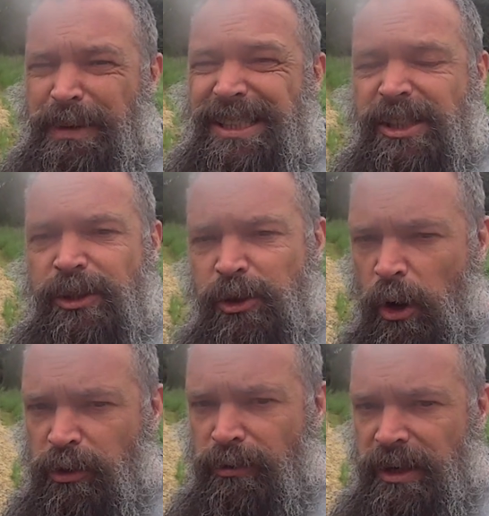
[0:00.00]
It's
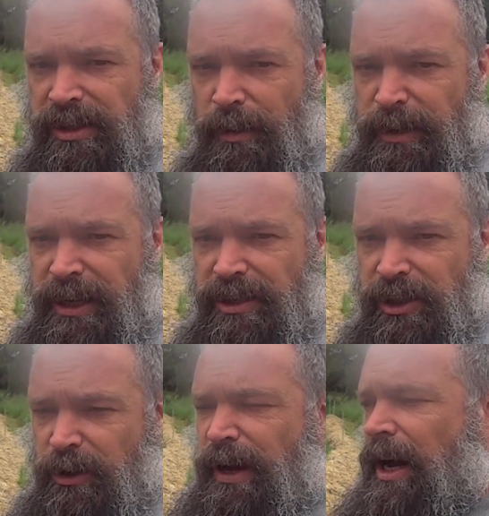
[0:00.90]
not the right time of year to
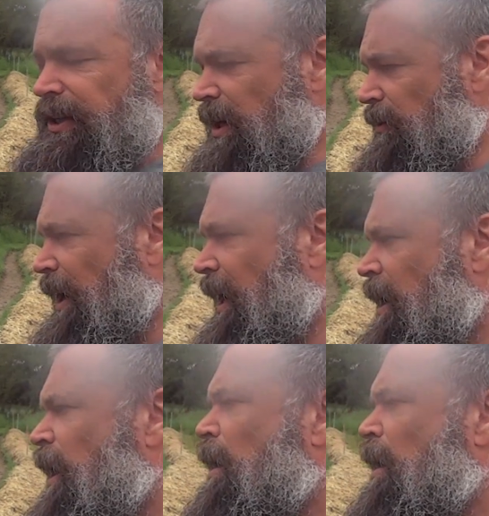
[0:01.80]
do it, I know that,